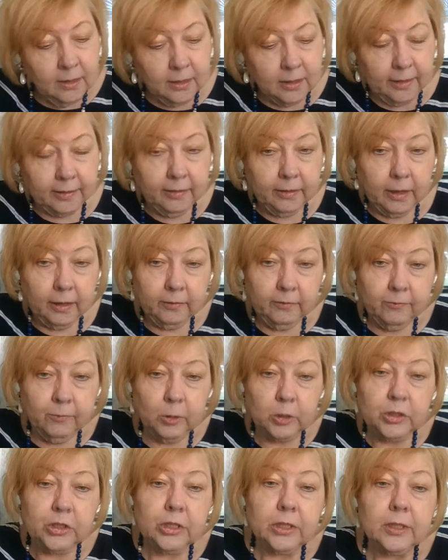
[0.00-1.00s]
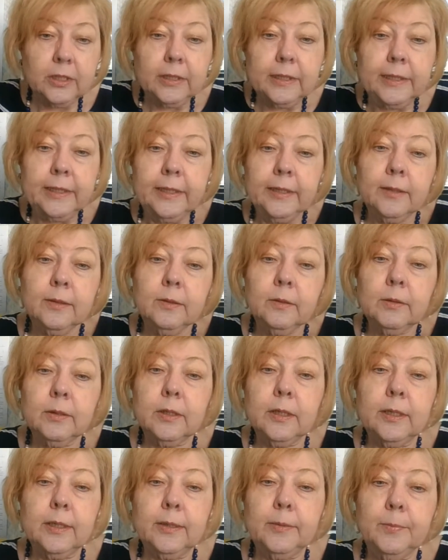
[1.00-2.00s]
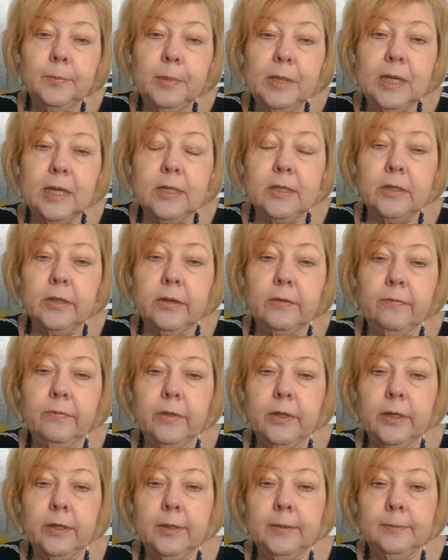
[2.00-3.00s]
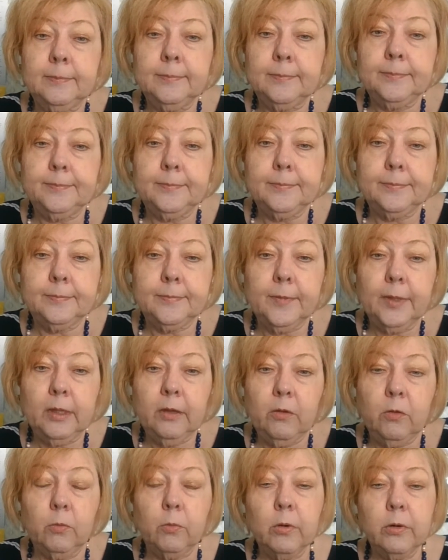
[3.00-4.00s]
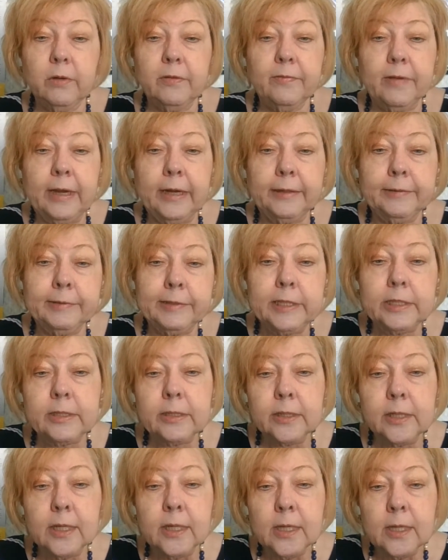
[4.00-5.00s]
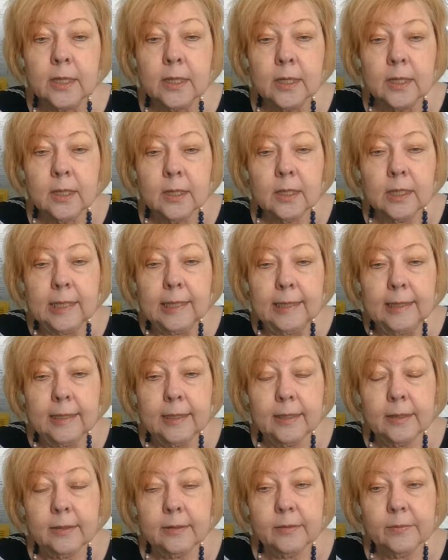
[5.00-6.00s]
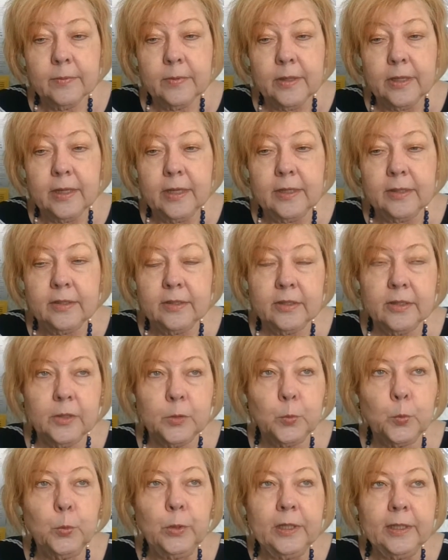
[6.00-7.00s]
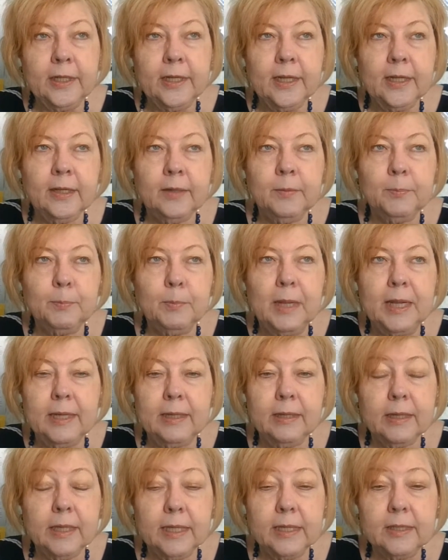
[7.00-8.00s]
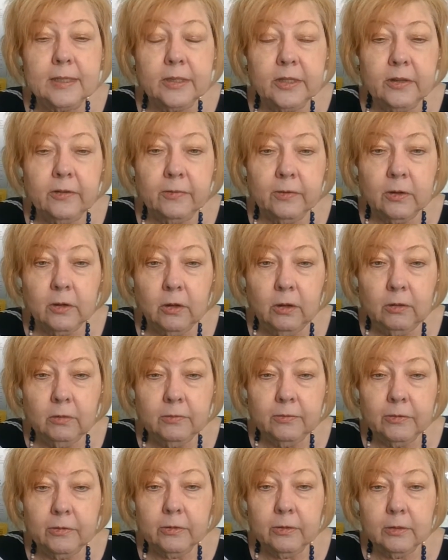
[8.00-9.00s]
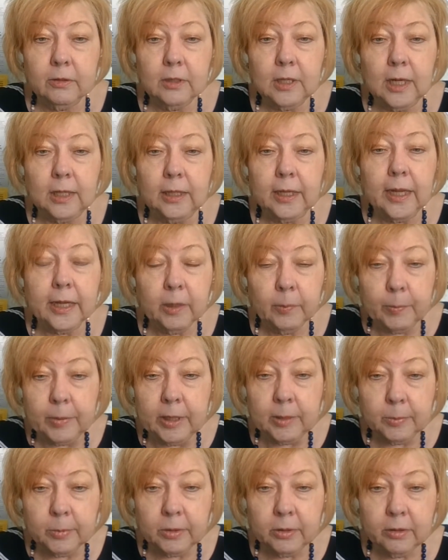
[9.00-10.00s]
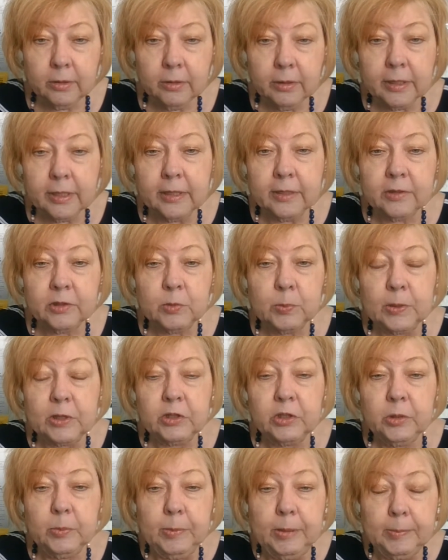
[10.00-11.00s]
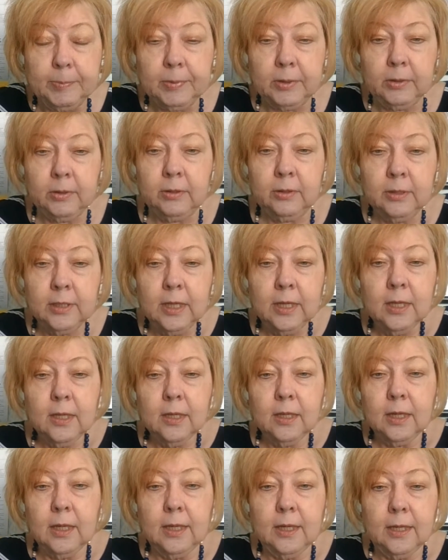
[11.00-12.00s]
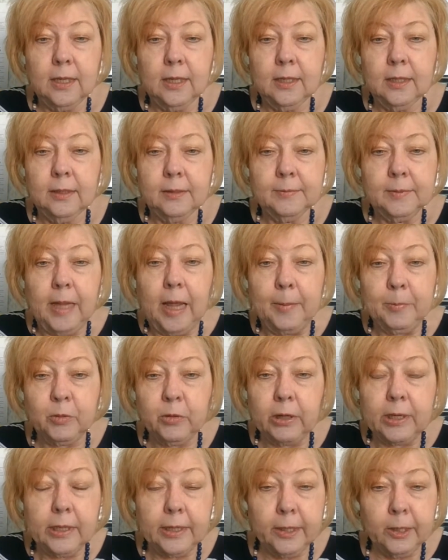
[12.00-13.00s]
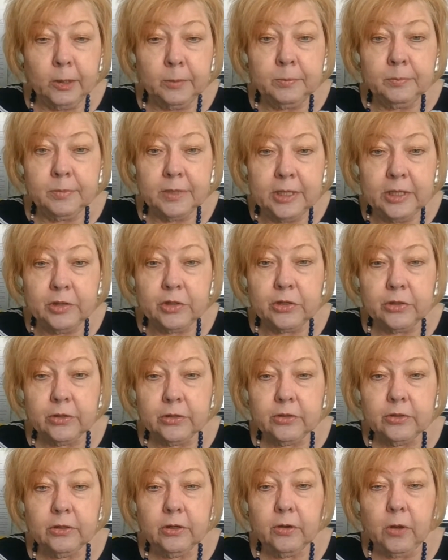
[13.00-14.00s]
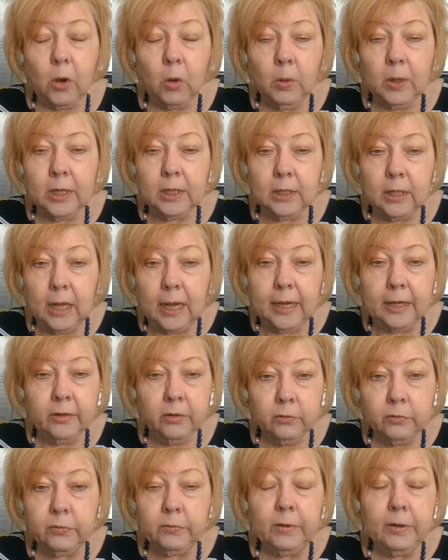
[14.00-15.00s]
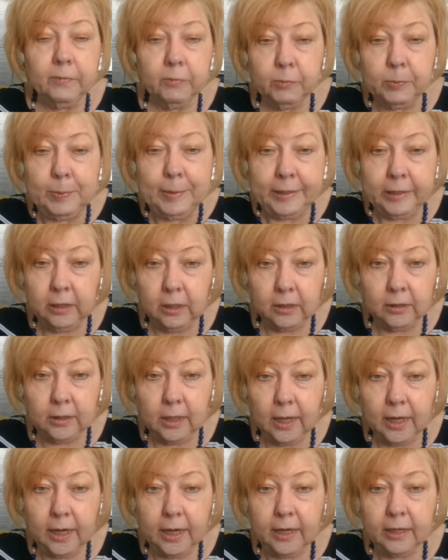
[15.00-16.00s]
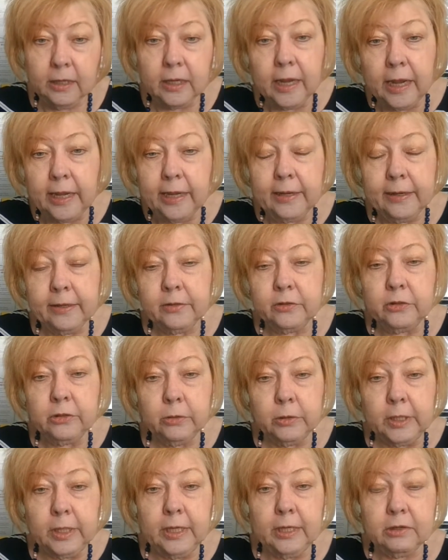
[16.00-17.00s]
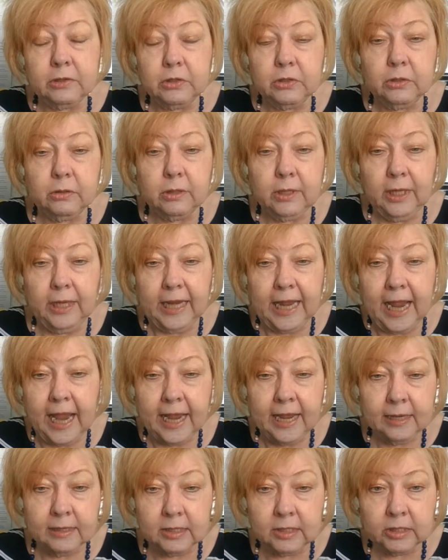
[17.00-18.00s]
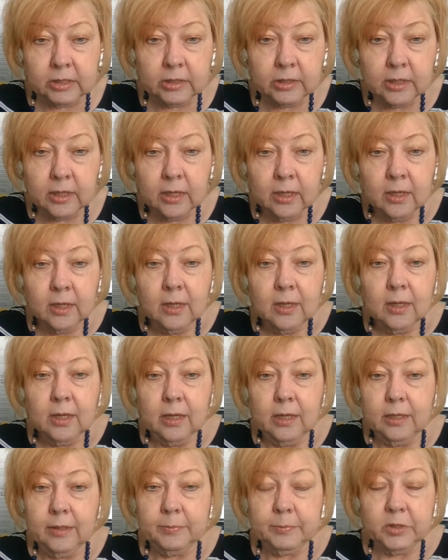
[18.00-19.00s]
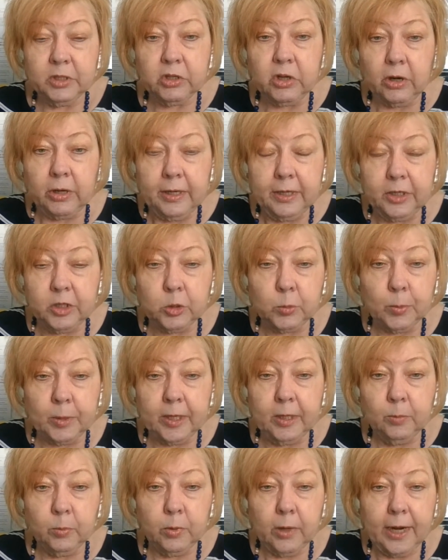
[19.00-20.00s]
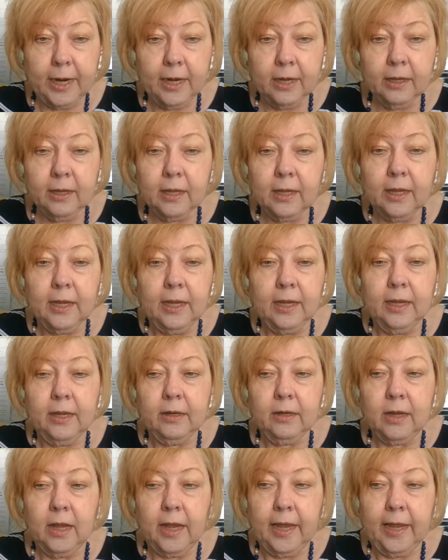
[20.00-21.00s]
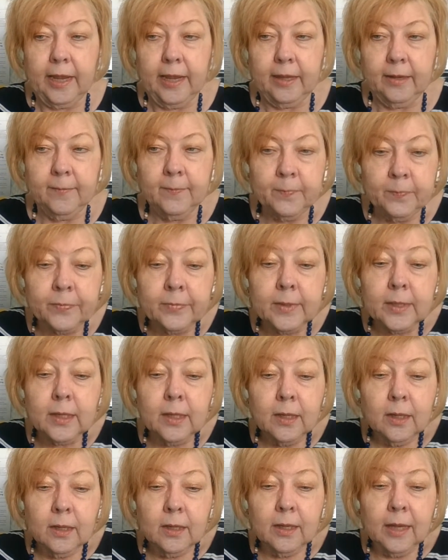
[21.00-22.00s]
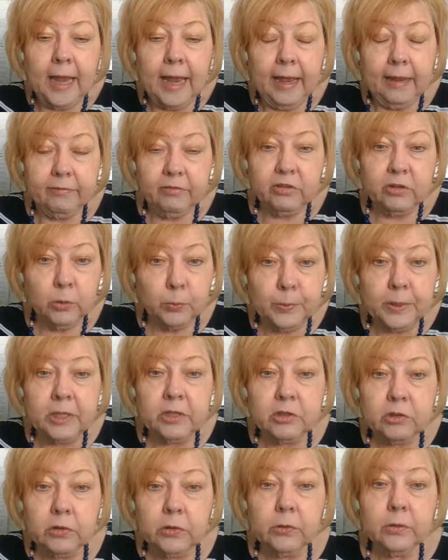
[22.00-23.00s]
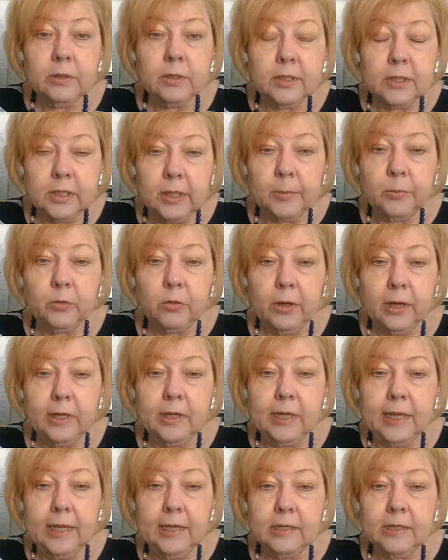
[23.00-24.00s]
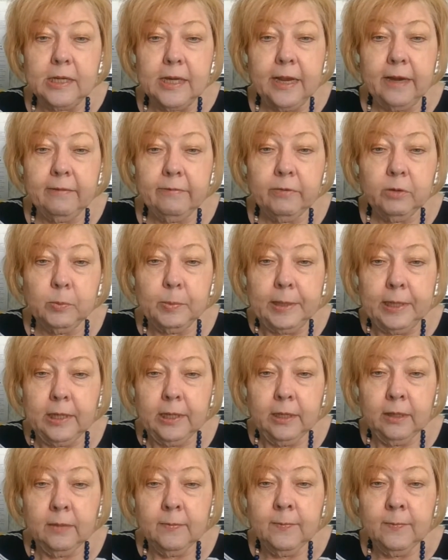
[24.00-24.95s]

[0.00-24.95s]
Unfortunately, because of the coronavirus, it's really made things difficult for a lot of people, especially people. I'm trying to help teachers go online who've never been online. I took an extra class starting spring break, and I have so many students, and I'm trying to get to everybody.